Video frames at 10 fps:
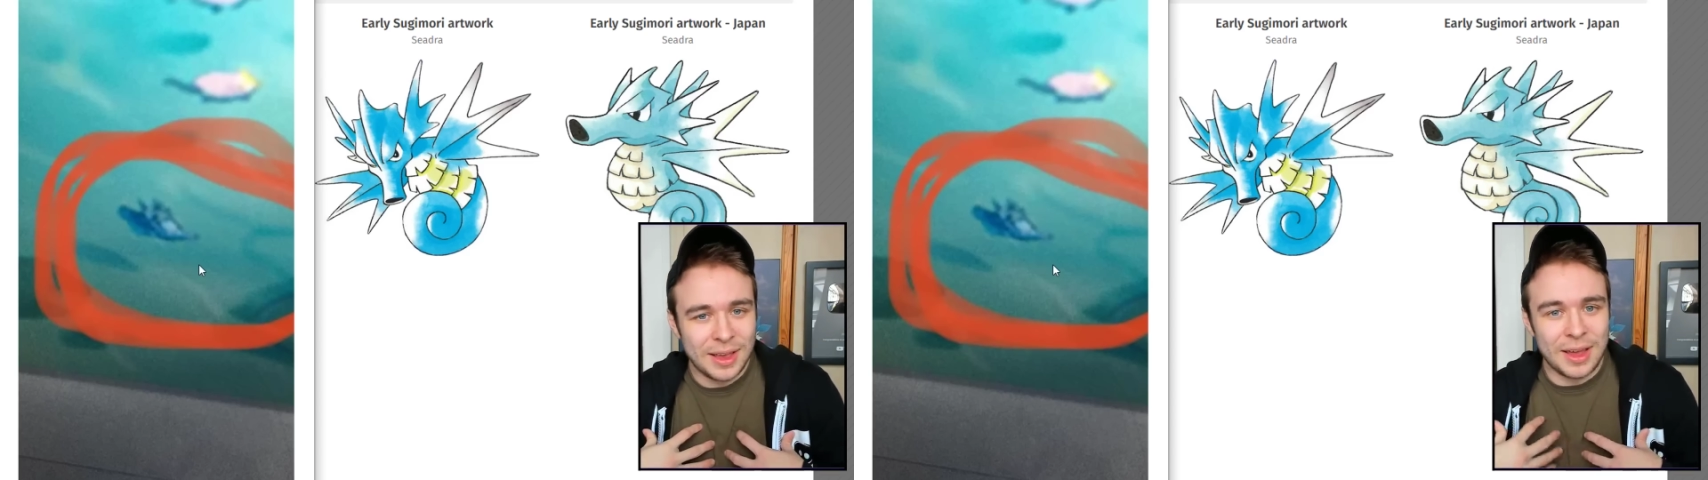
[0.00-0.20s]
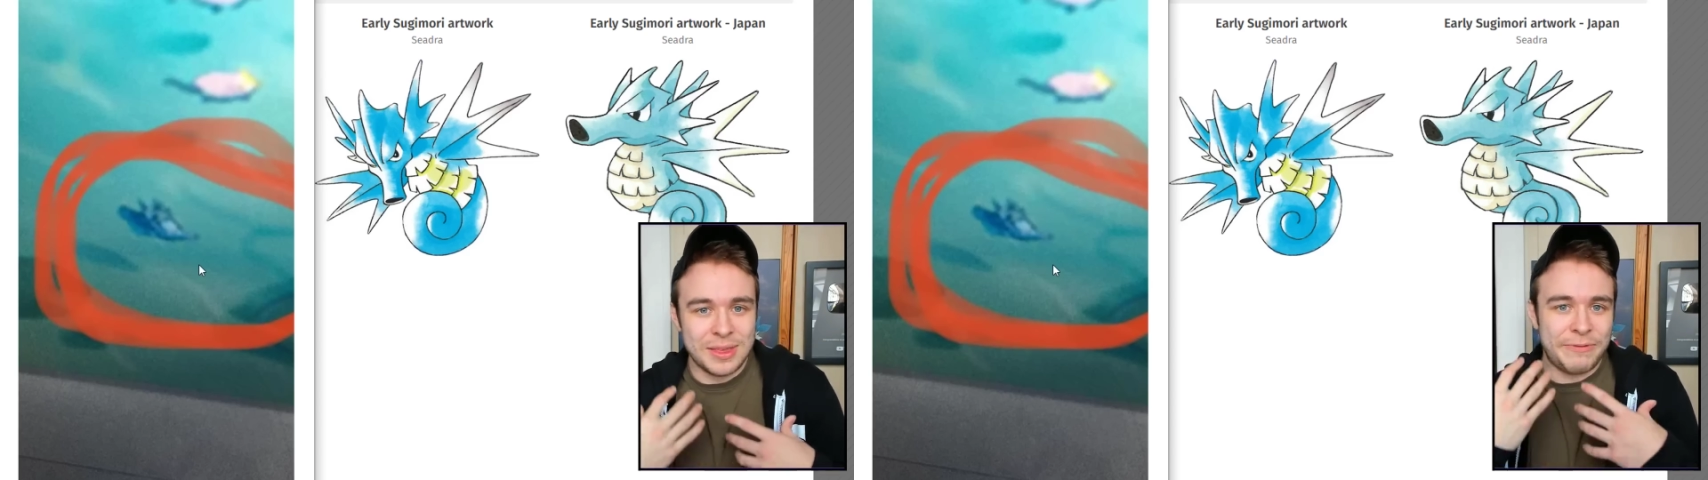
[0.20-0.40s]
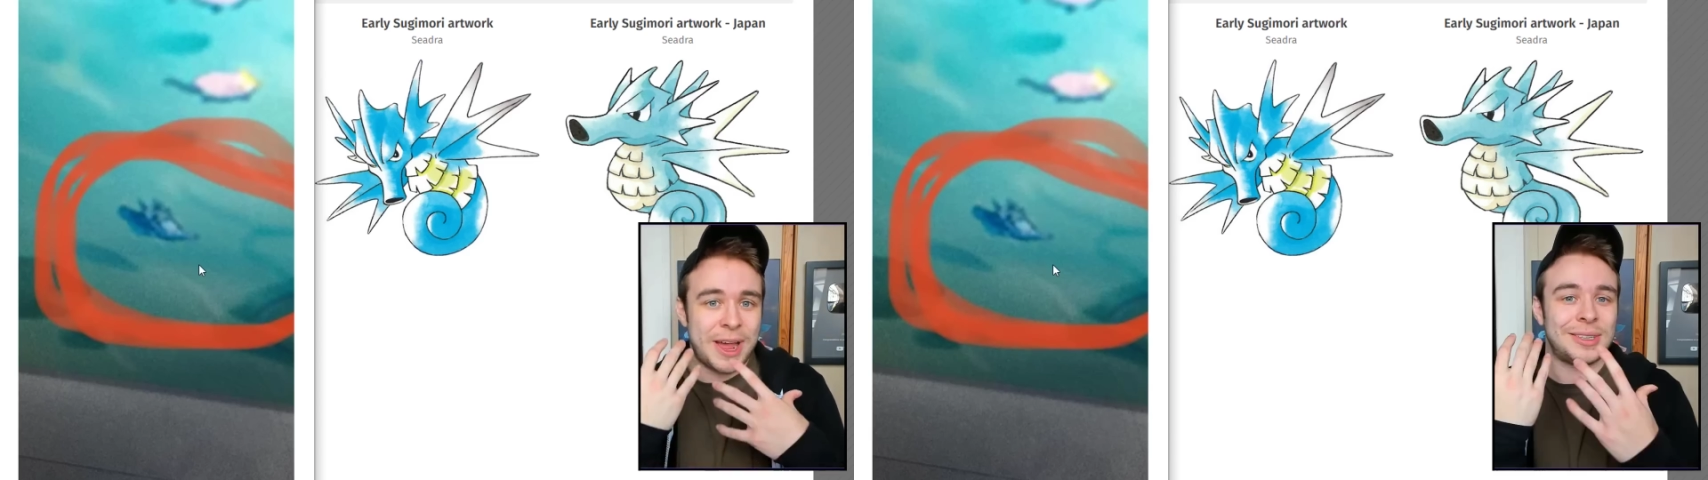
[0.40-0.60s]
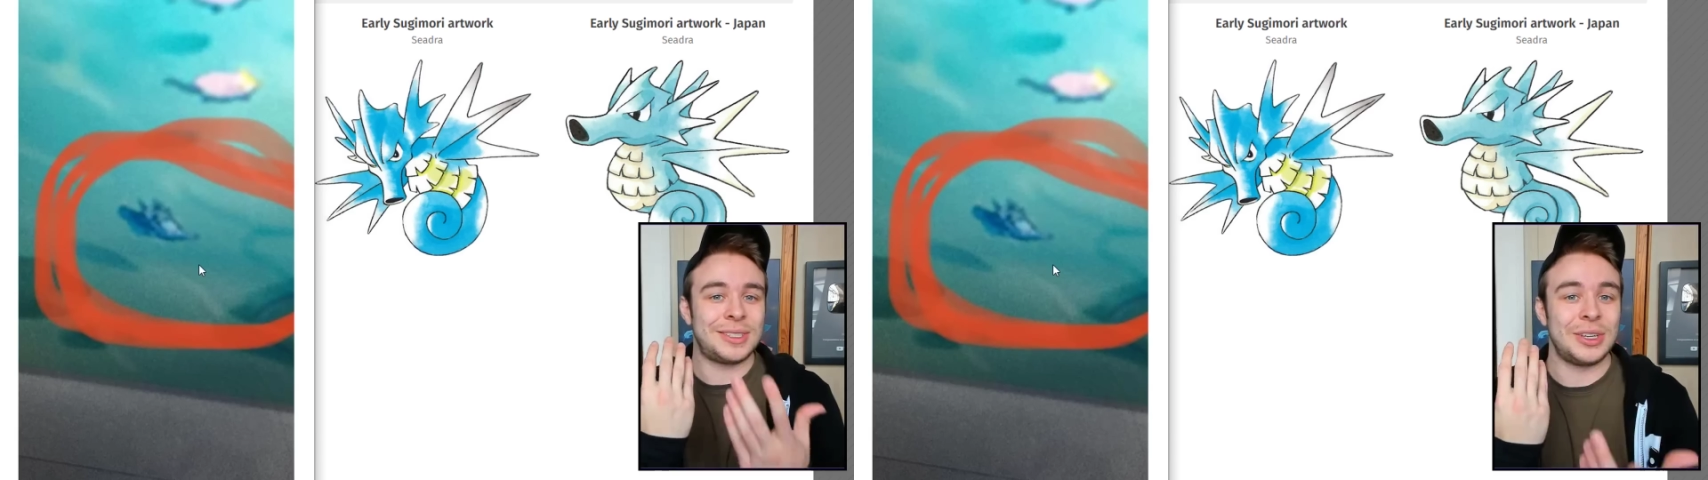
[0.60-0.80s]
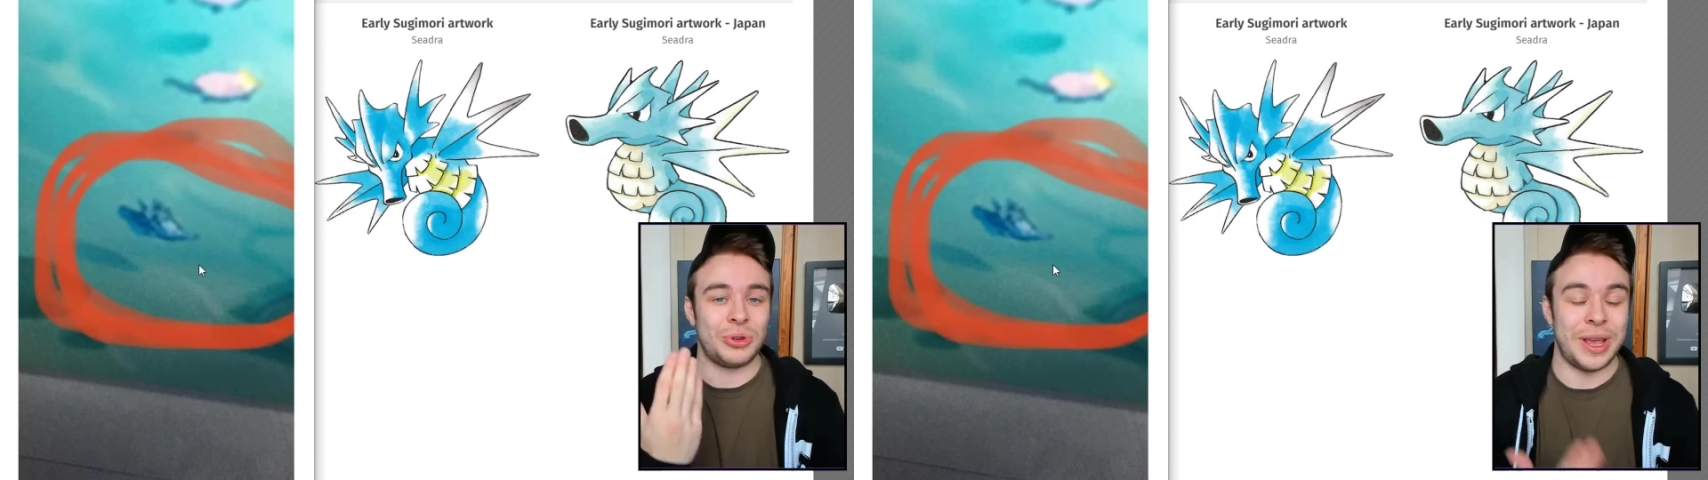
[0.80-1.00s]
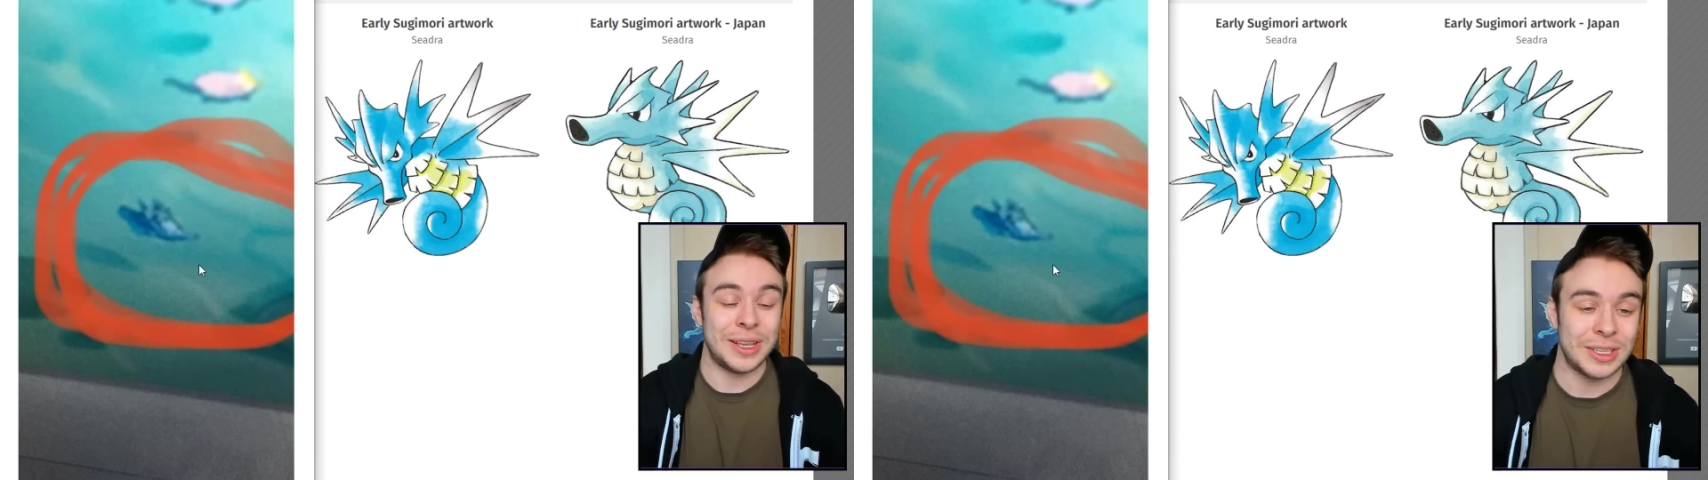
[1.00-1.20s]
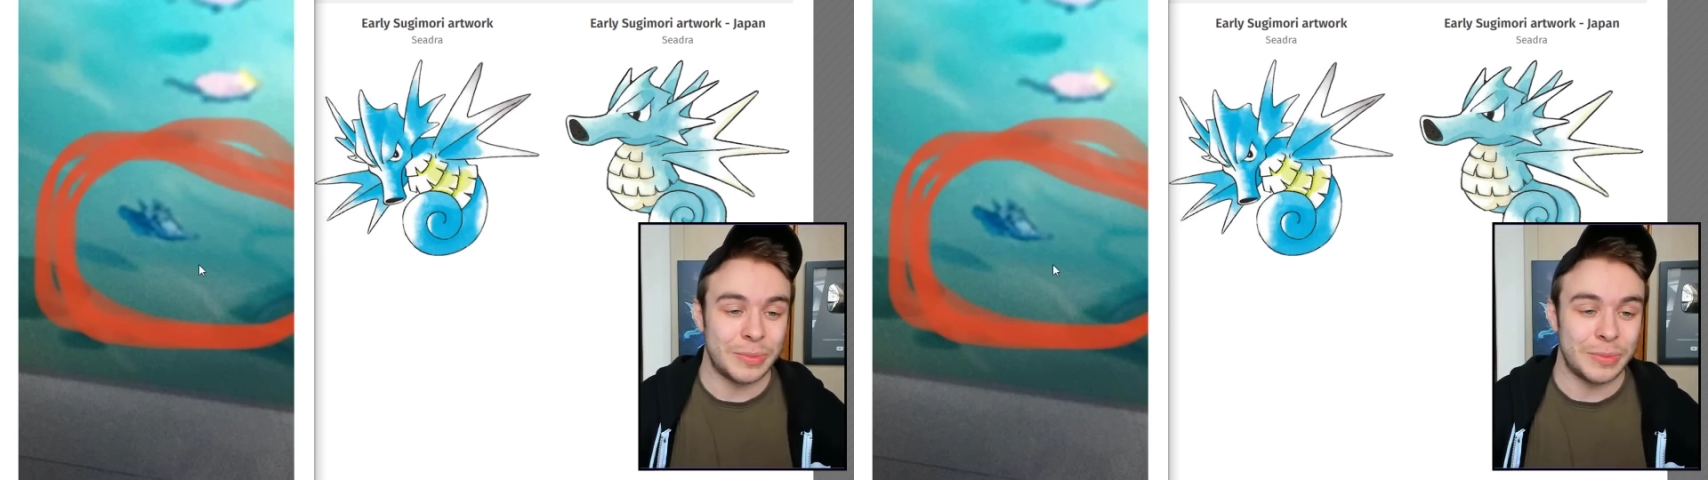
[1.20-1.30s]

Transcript: And the fact that Seadra is going